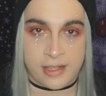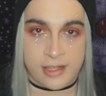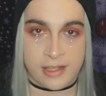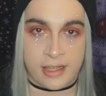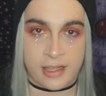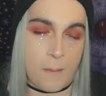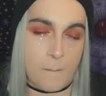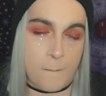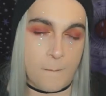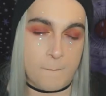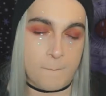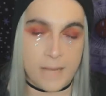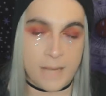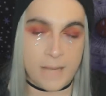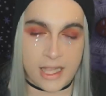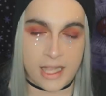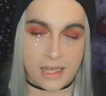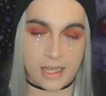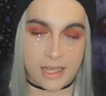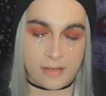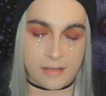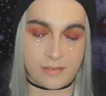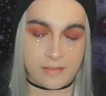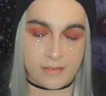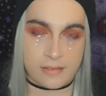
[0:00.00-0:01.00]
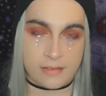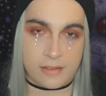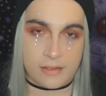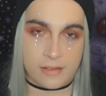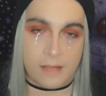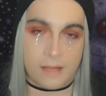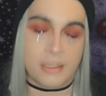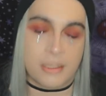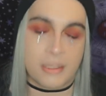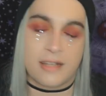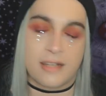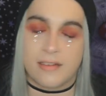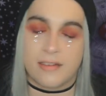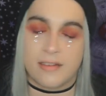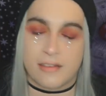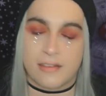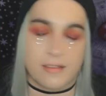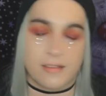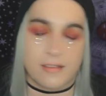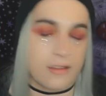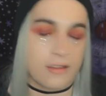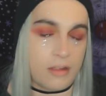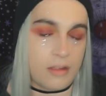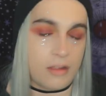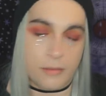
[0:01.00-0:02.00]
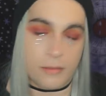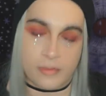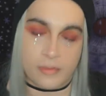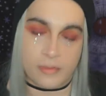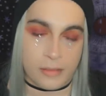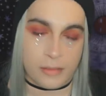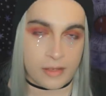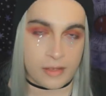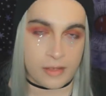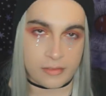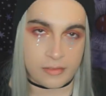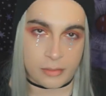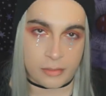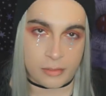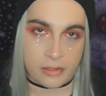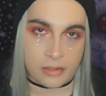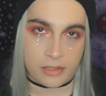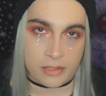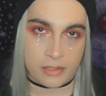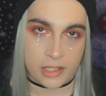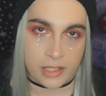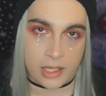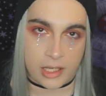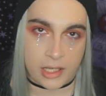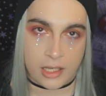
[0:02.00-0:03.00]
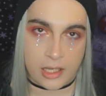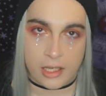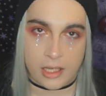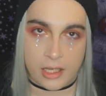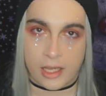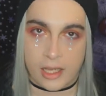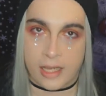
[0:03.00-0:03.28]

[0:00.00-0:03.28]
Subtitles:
it, but I mean, it's still always a possibility.